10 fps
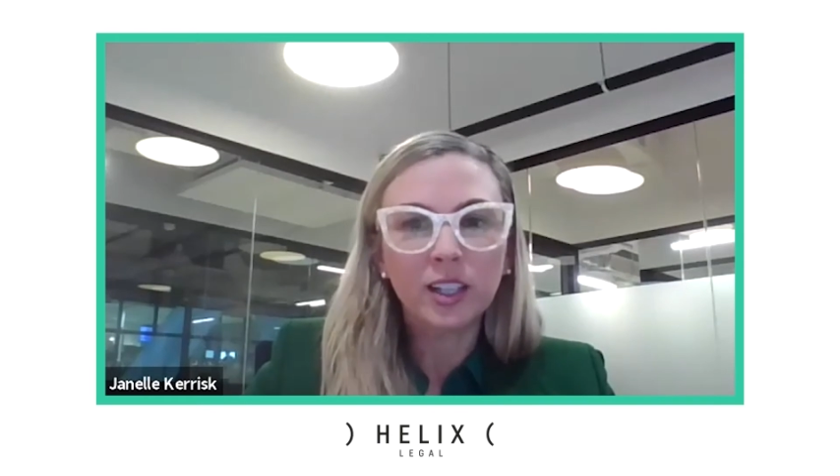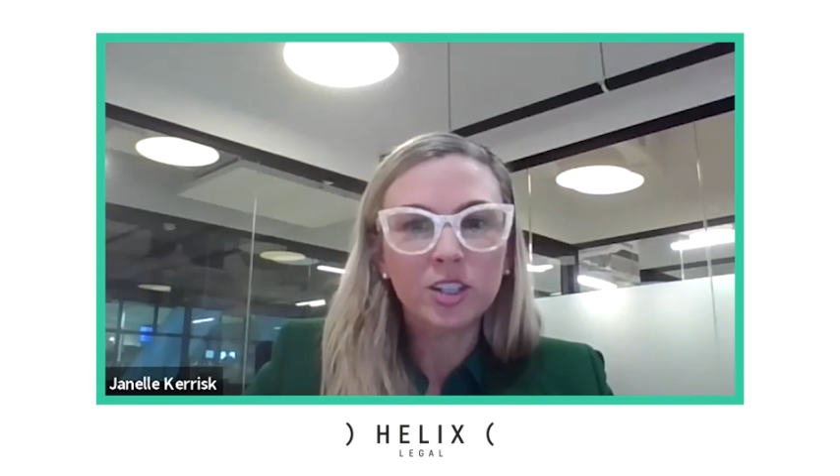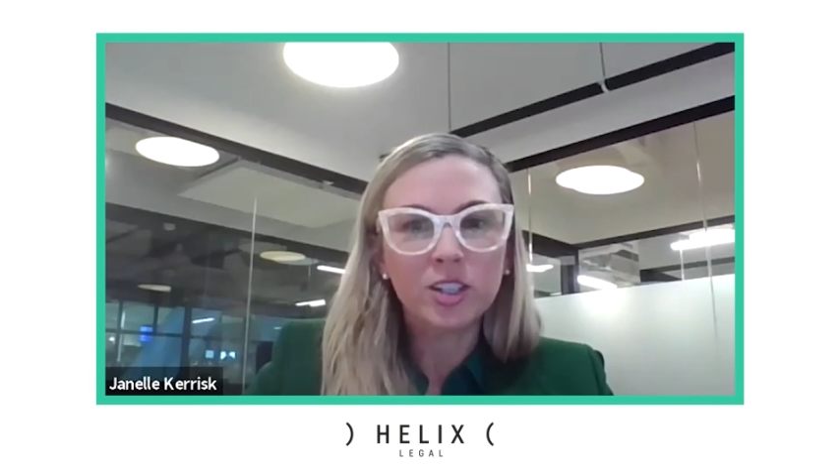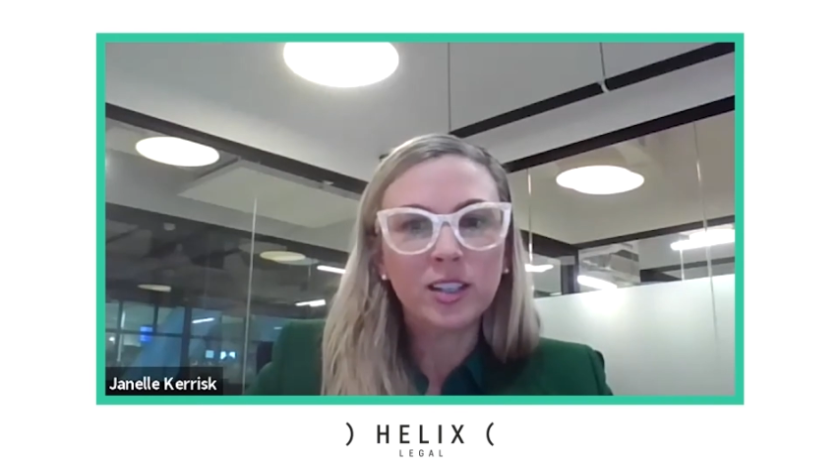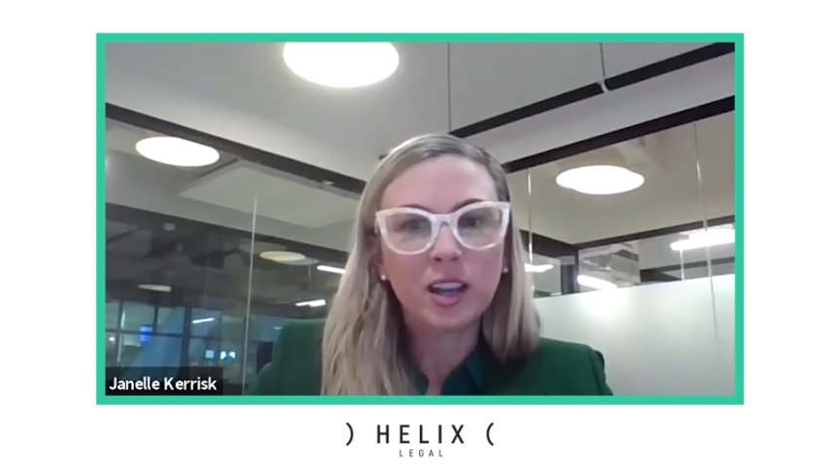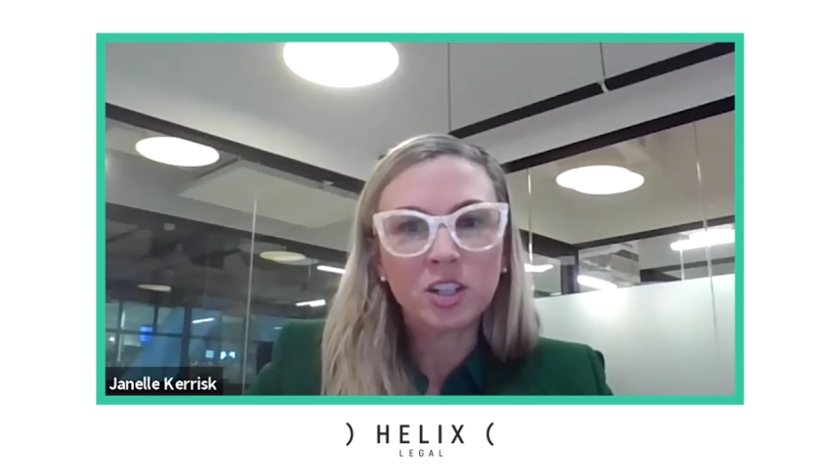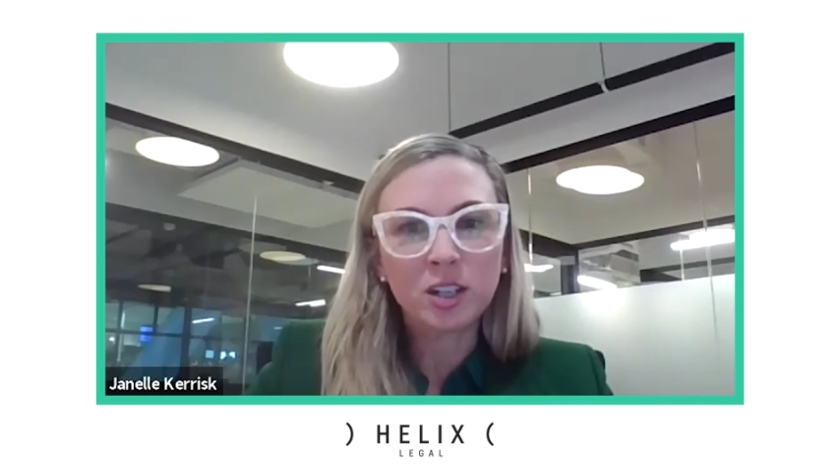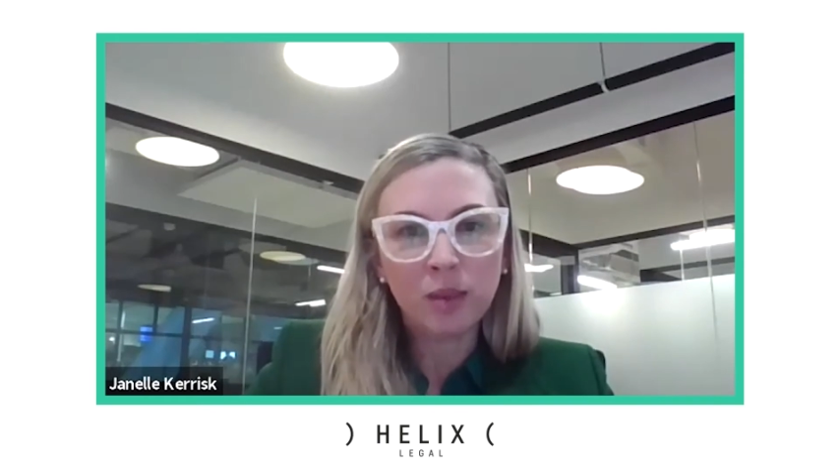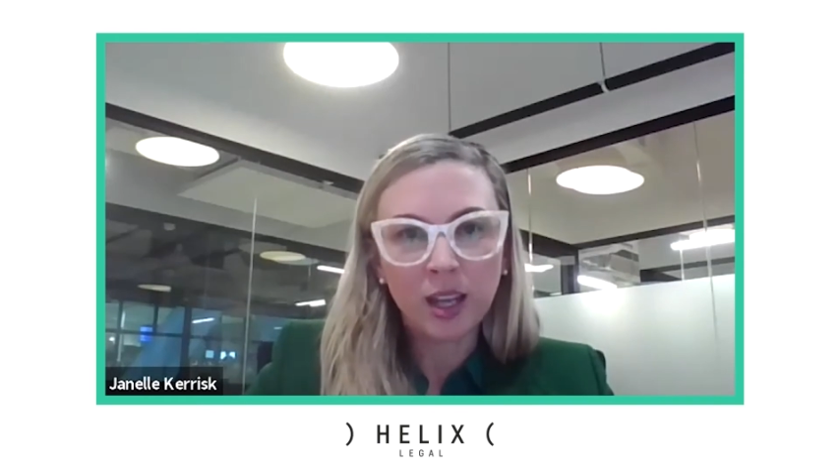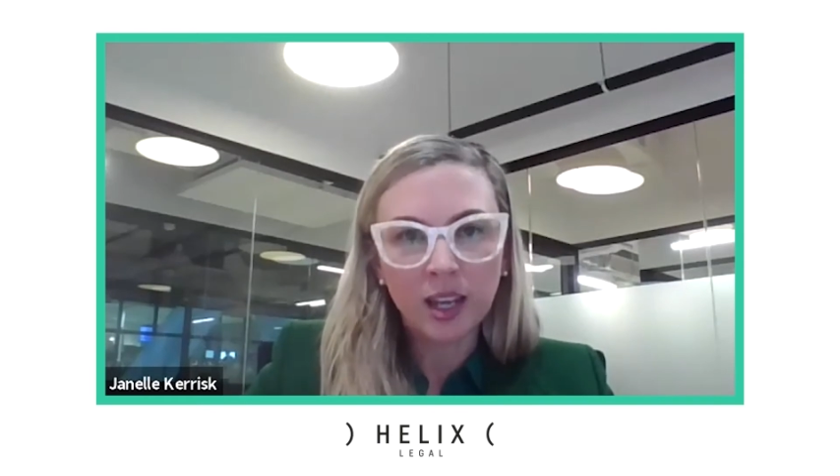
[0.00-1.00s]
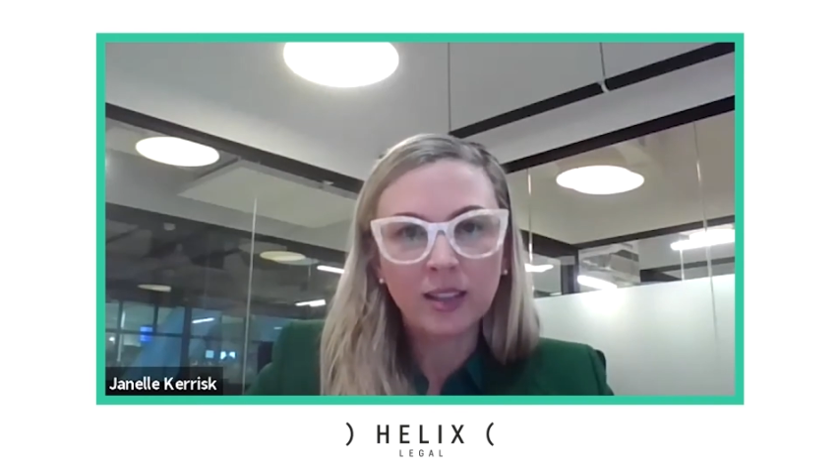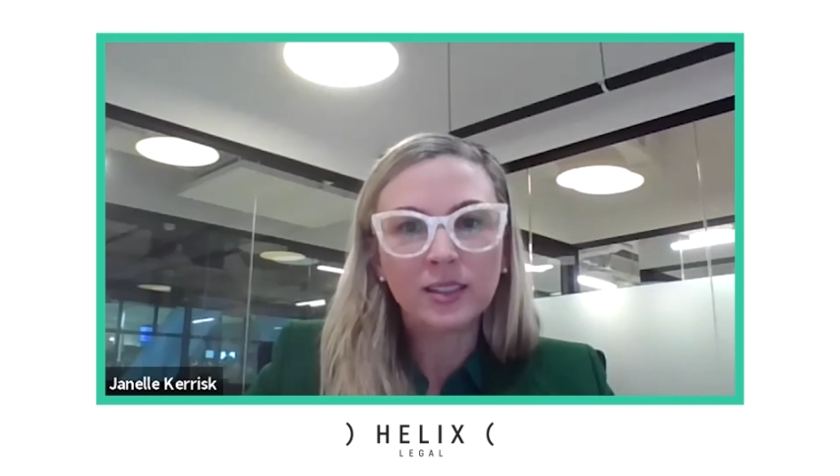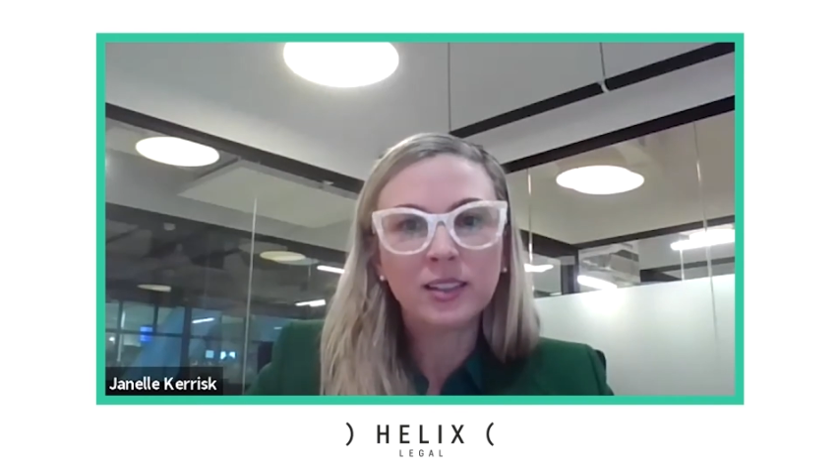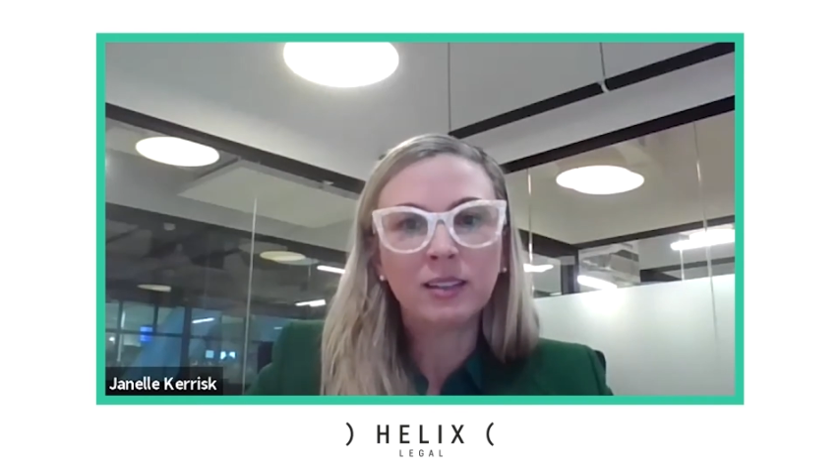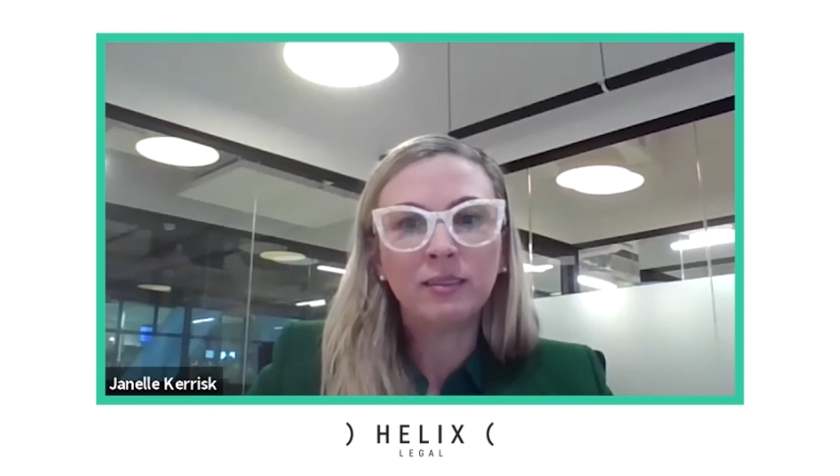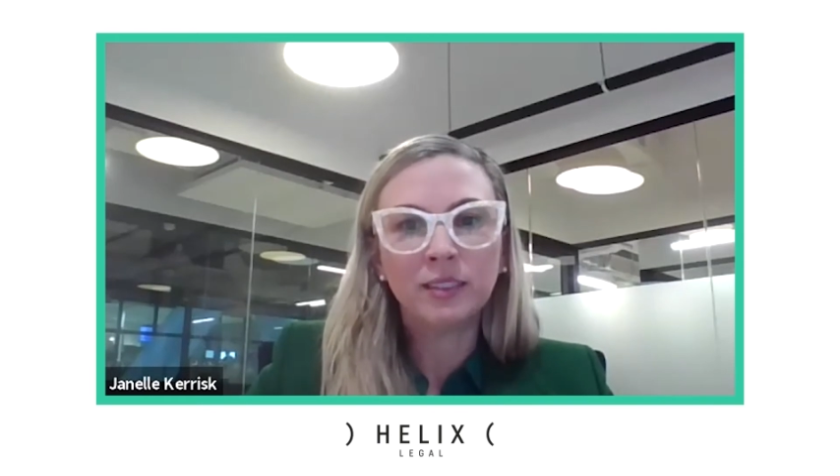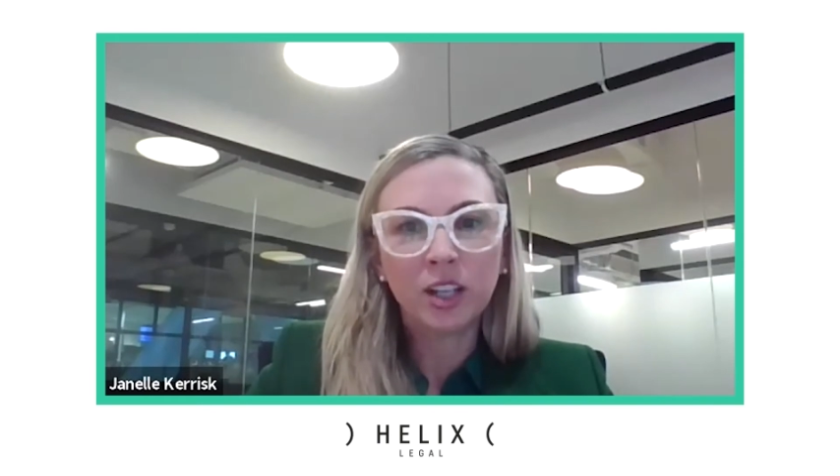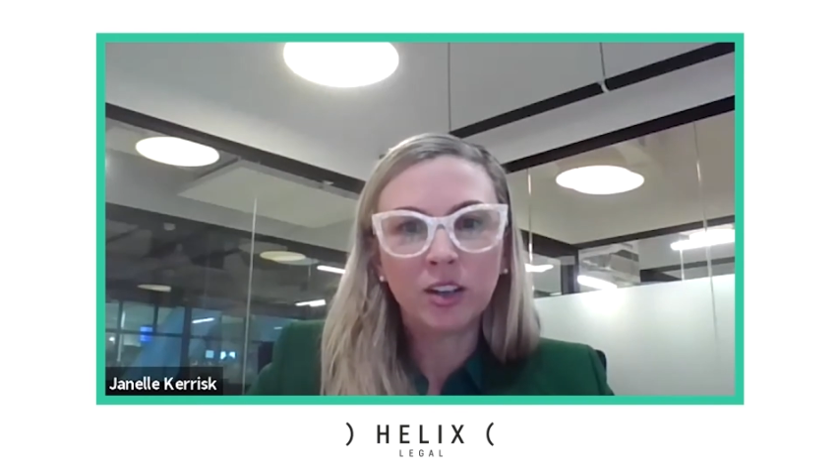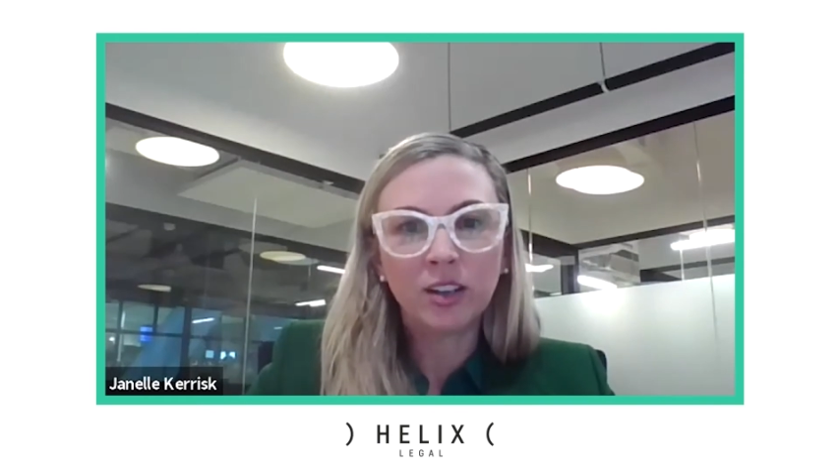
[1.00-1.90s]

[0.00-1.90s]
legislation means and,